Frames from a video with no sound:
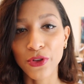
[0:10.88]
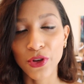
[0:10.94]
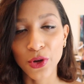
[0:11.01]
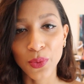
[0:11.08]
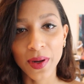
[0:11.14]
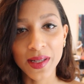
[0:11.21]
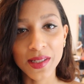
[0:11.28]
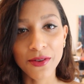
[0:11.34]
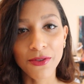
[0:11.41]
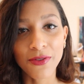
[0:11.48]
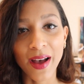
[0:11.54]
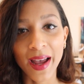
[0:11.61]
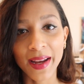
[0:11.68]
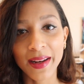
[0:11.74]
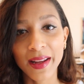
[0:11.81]
to us,
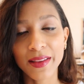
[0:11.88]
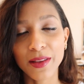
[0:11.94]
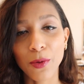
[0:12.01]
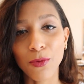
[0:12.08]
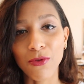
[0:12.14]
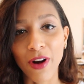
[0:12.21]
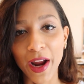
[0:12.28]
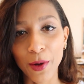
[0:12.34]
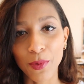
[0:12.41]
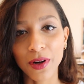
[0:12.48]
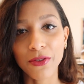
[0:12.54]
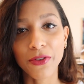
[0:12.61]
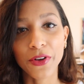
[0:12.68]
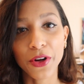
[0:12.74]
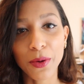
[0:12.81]
finding the right
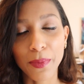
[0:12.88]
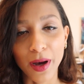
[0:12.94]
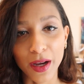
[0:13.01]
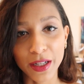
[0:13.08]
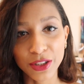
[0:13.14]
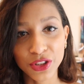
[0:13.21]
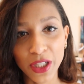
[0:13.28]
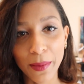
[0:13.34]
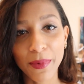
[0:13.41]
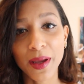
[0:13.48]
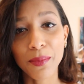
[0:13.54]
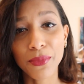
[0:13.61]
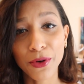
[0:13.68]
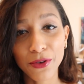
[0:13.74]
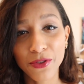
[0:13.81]
one for your body shape
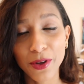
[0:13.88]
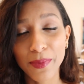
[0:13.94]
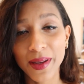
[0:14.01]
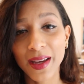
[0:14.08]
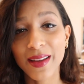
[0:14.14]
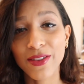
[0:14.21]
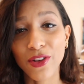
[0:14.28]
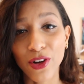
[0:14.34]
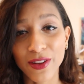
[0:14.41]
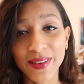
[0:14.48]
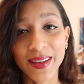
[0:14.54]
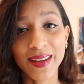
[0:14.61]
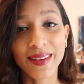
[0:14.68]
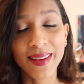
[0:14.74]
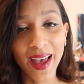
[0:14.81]
can prove to be a
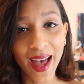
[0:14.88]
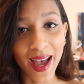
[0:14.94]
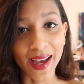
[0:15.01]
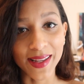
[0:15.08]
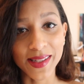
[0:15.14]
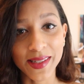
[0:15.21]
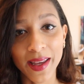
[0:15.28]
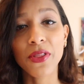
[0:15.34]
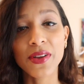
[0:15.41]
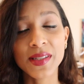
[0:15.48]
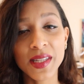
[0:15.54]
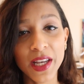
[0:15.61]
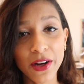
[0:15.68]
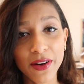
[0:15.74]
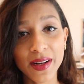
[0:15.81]
daunting task. But the
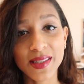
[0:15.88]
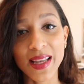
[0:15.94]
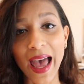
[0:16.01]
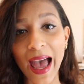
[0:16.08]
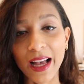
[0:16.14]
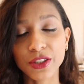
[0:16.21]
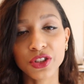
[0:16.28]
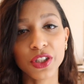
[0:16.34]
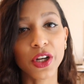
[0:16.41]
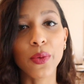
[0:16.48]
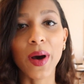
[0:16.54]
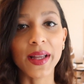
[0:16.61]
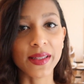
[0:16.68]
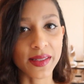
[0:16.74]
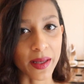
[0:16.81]
secret is actually
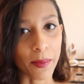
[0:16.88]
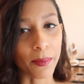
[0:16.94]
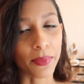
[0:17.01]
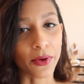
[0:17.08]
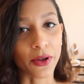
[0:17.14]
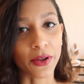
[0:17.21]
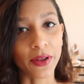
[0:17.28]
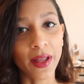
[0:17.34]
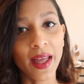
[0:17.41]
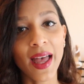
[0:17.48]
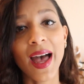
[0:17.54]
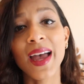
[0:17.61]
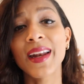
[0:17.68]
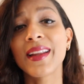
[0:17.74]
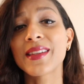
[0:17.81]
quite simple,
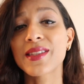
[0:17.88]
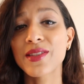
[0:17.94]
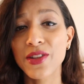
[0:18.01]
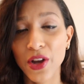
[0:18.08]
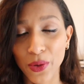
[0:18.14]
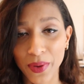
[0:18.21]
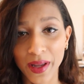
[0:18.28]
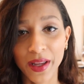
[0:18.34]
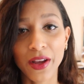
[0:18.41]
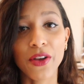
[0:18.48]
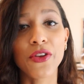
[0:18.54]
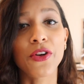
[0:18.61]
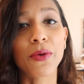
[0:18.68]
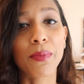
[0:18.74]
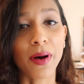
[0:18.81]
and it's knowing
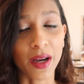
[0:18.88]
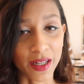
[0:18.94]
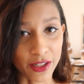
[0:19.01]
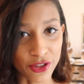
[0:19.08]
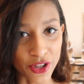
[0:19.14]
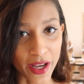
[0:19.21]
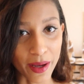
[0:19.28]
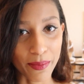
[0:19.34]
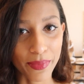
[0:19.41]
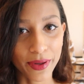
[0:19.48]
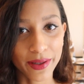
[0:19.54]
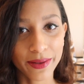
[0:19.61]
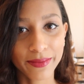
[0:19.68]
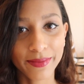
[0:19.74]
your body shape.